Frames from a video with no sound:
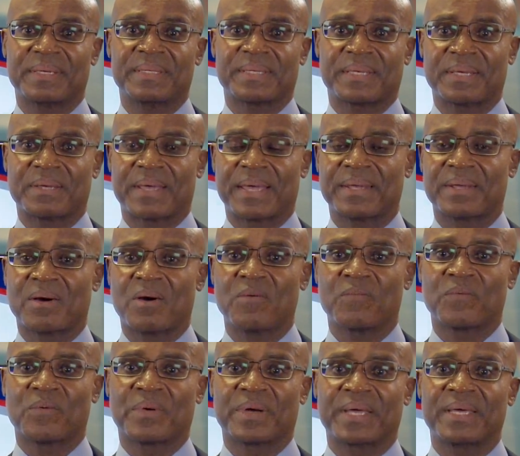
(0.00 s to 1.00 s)
and
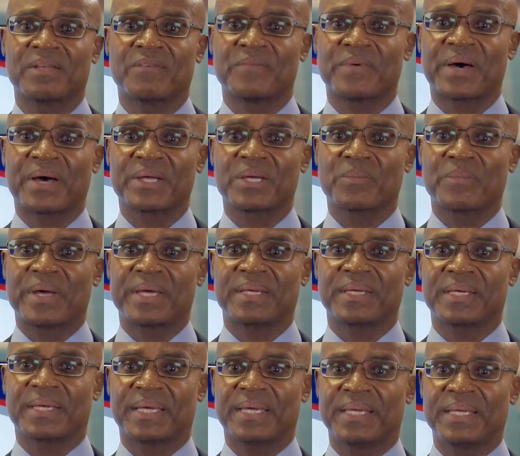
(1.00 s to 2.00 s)
helpful in
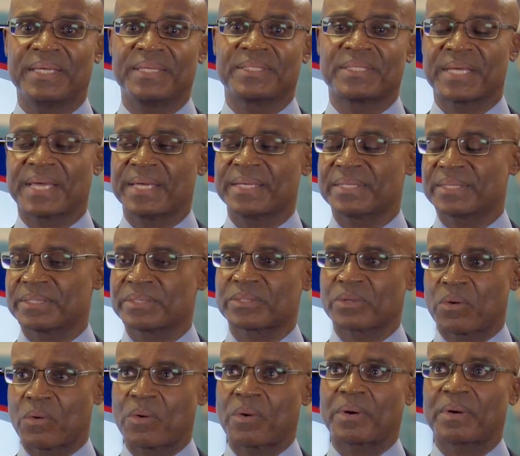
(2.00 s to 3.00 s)
evaluating any changes
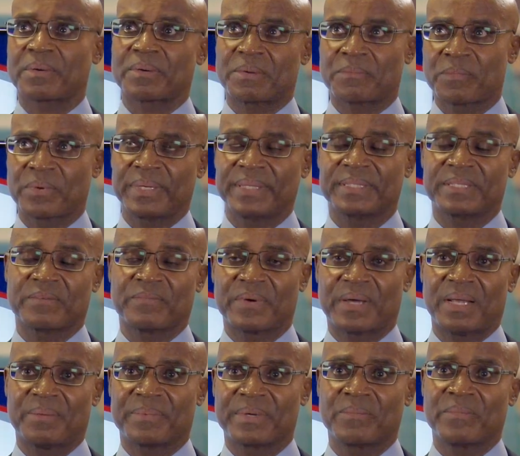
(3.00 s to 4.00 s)
or really
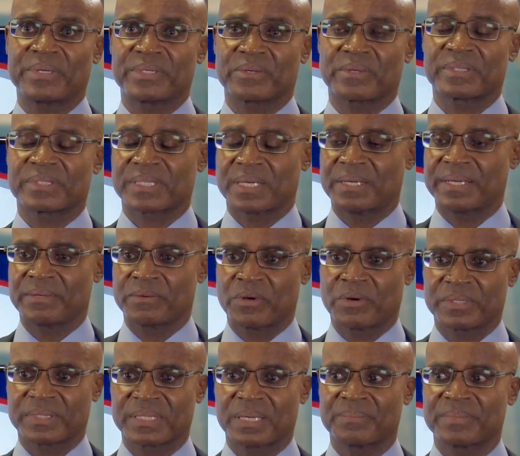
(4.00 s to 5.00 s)
developing what
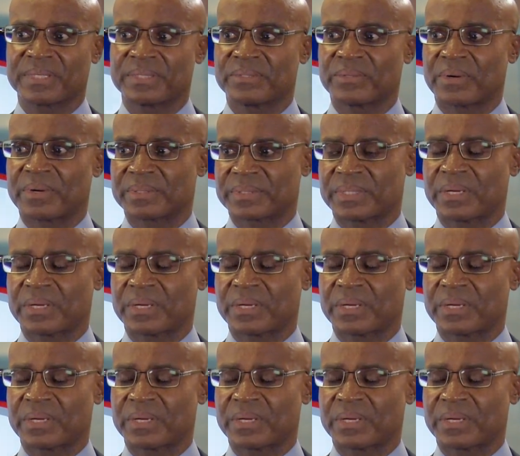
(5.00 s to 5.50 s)
your assumptions are.